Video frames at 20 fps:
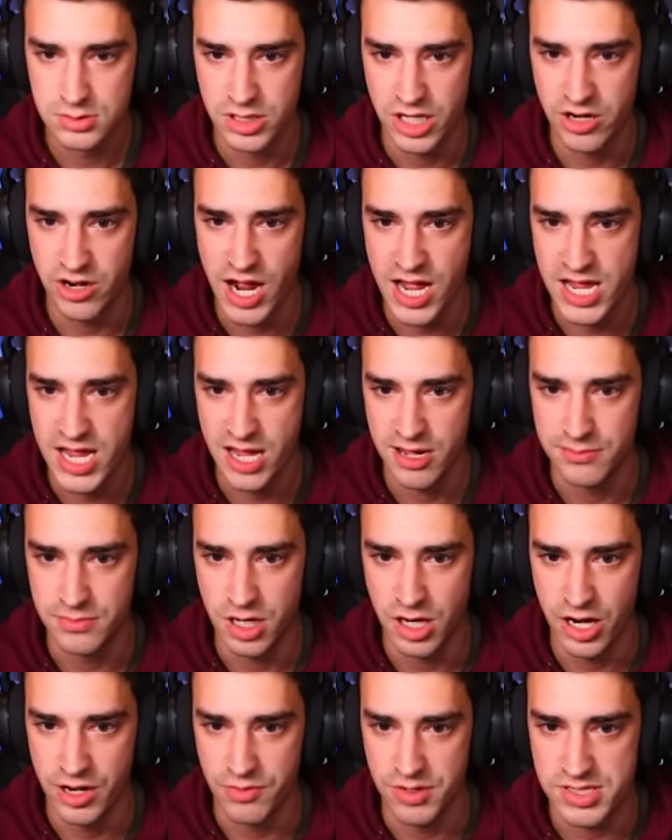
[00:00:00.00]
Here I am.
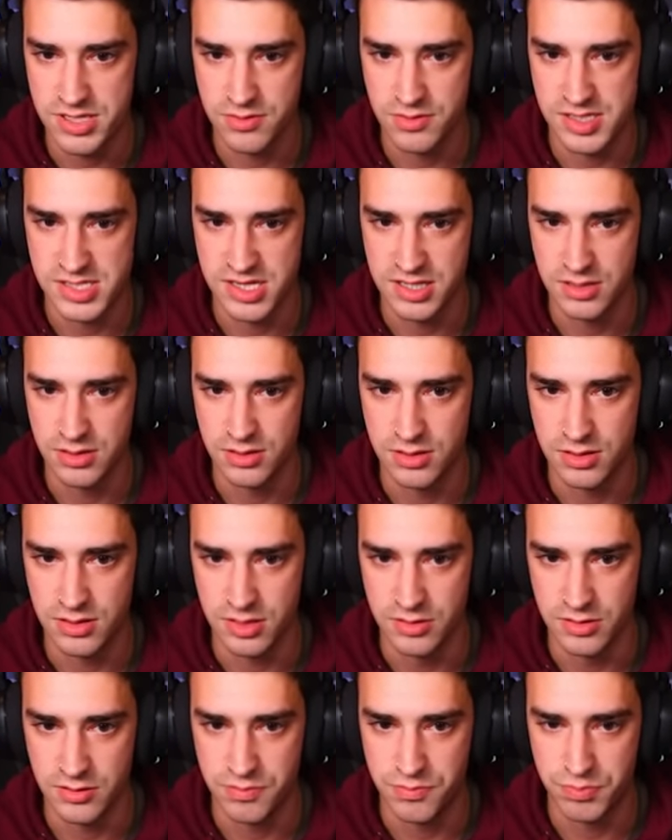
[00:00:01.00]
All right, what's, what's in
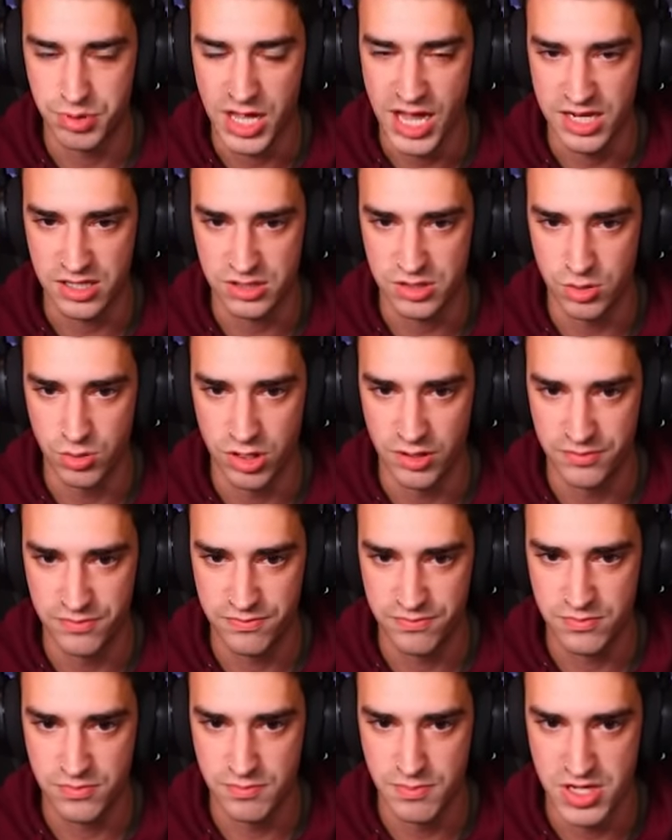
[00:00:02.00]
the black door of
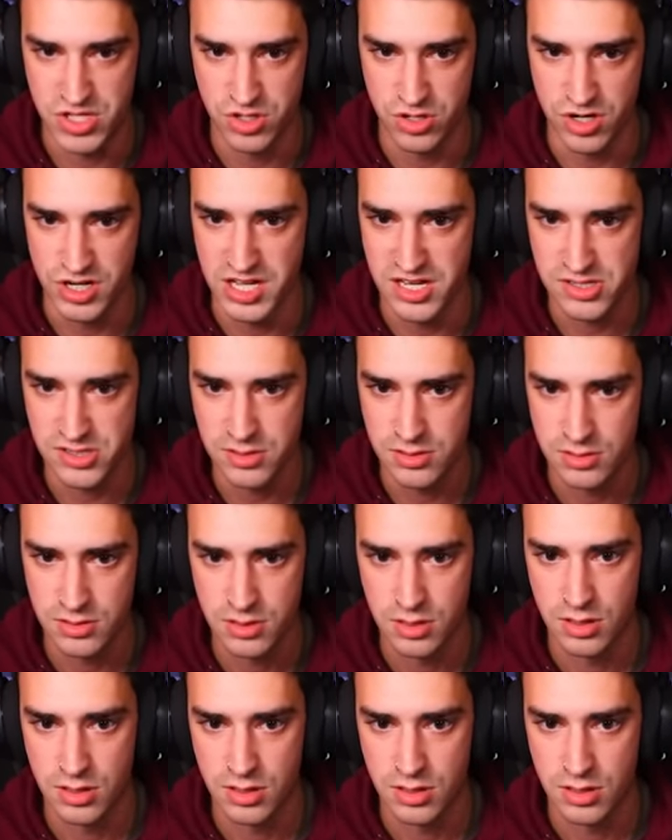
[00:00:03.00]
mysteryness?